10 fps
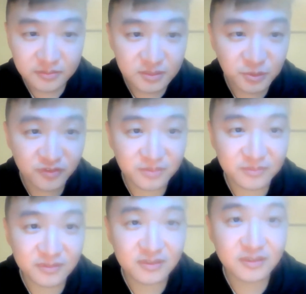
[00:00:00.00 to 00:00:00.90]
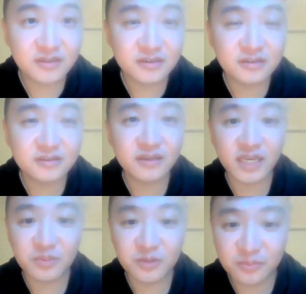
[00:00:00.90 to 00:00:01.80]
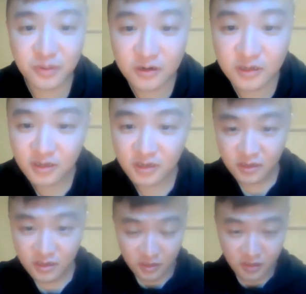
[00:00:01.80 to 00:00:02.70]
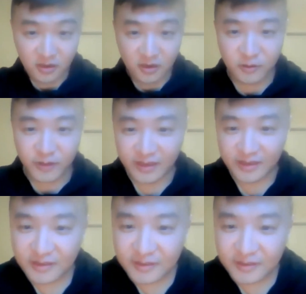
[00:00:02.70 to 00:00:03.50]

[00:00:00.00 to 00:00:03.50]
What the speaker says: It's moving the camera apart. Okay.